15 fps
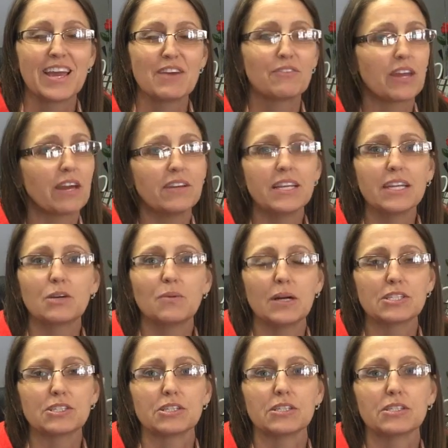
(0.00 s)
If you have any
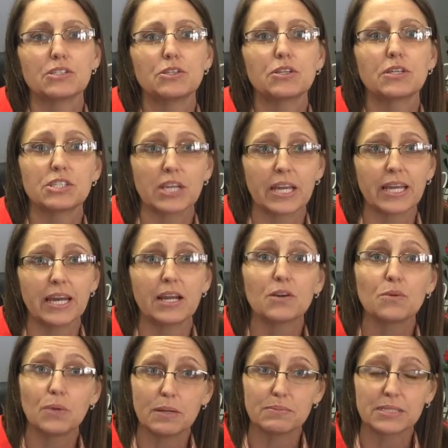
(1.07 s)
questions, you can check out
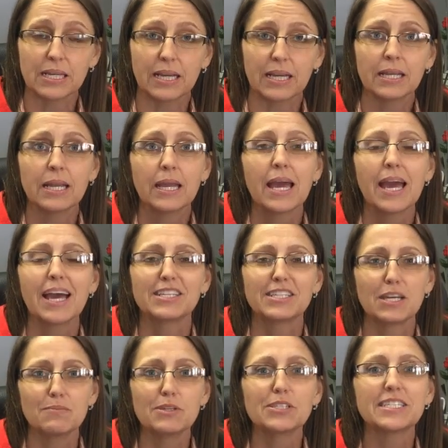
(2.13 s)
our website at
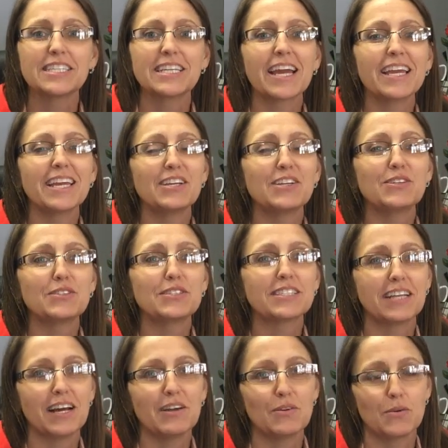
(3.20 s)

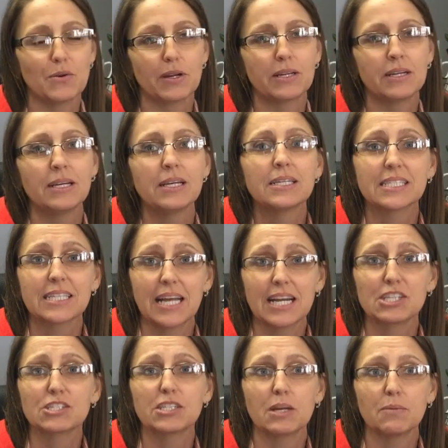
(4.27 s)
wcaeagles.org
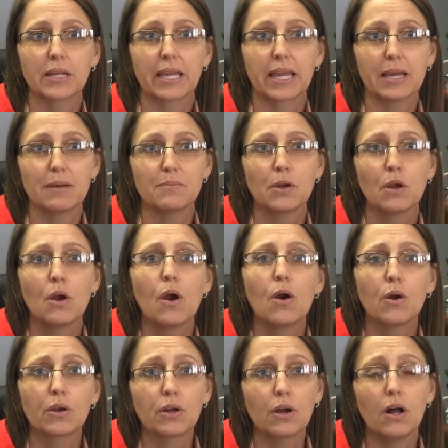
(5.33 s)
slash summercamp
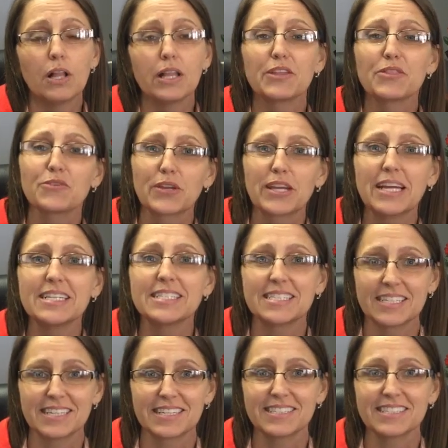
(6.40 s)
or call at
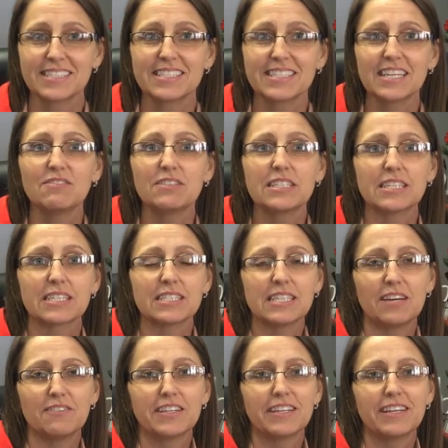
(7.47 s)

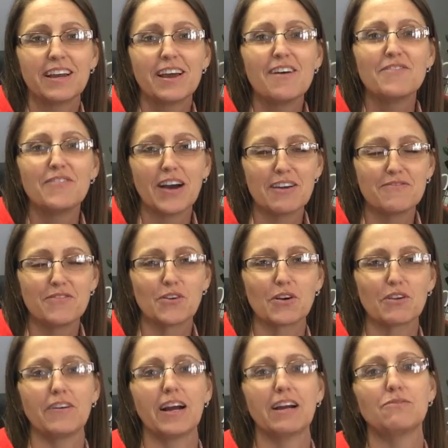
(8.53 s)

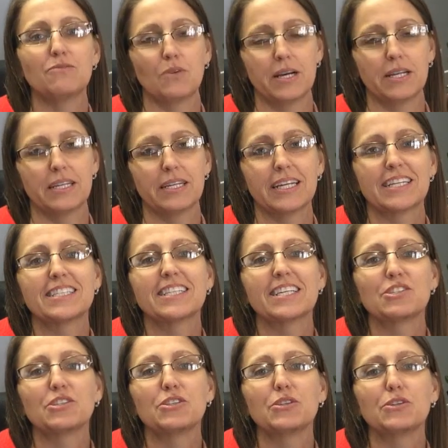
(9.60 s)
386-767-5451,
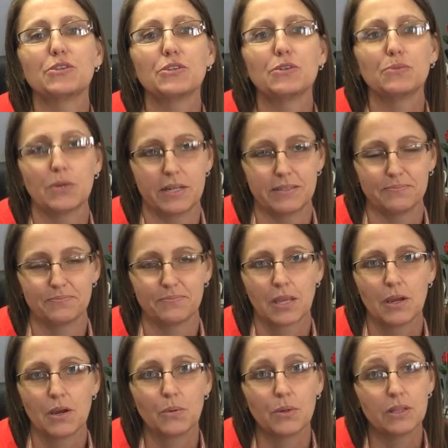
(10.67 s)
extension 221.
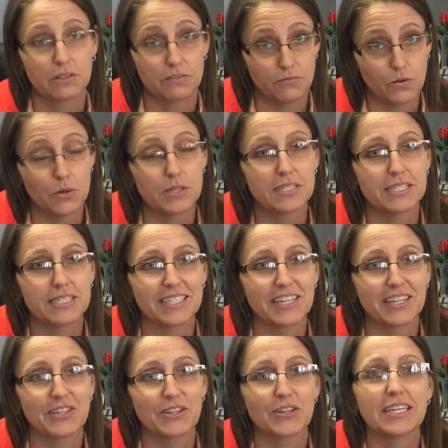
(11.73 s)
We look forward to
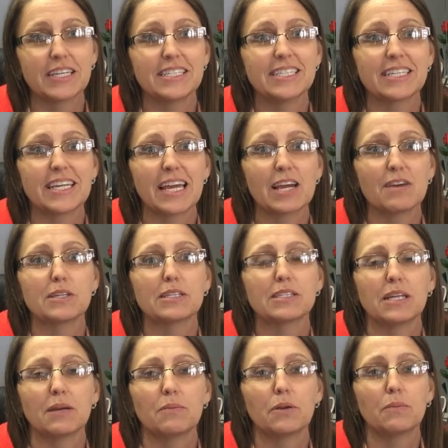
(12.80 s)
seeing your kids at camp
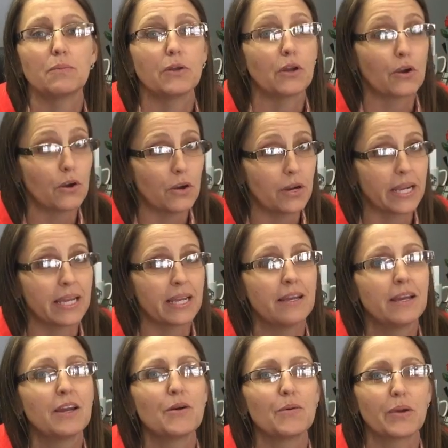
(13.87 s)
this summer, but hurry,
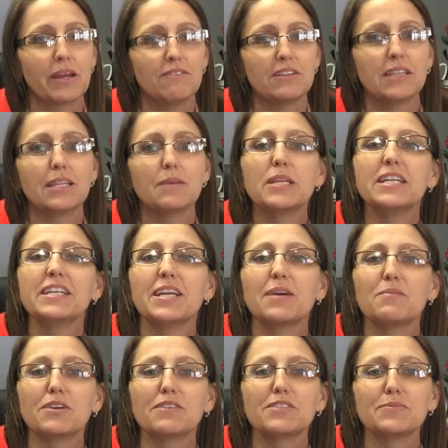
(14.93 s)
we have a limited
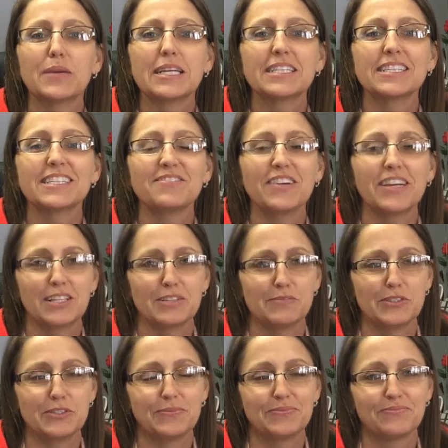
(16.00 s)
number of spaces
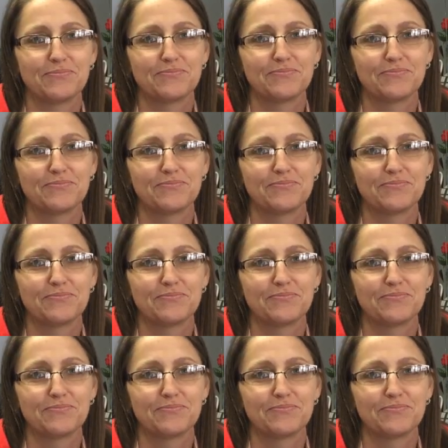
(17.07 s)
available.